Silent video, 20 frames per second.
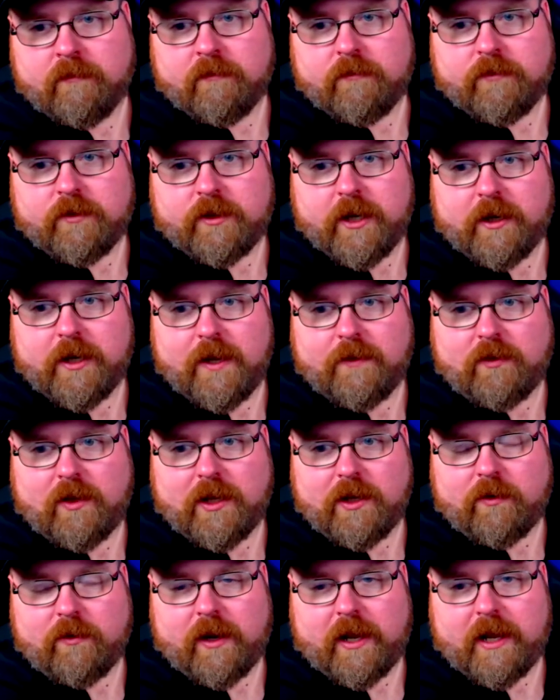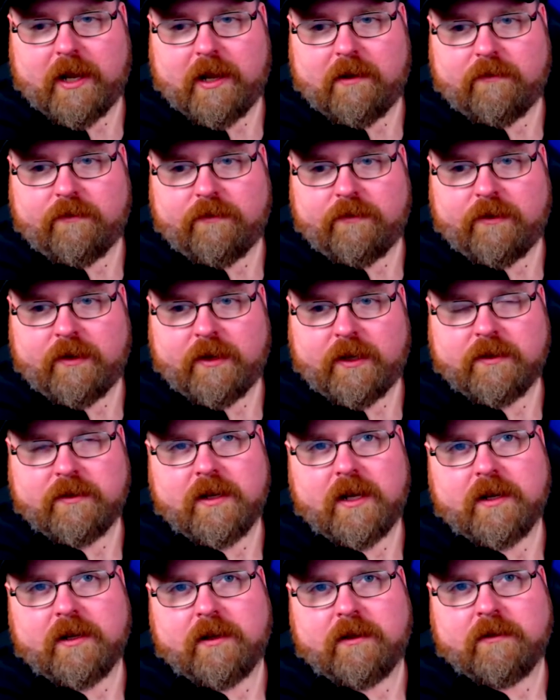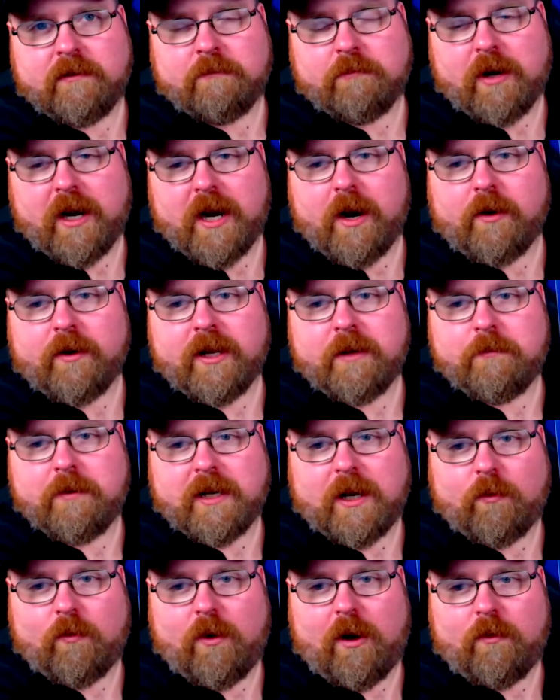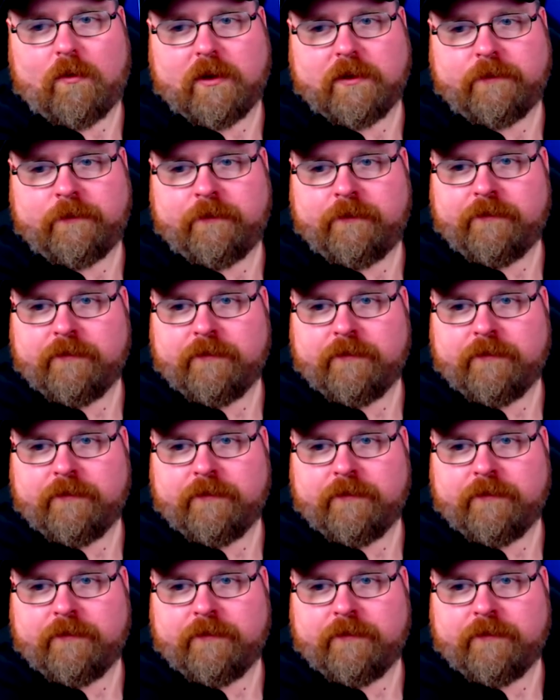Daredevil I don't have. He's not a priority, but I want one.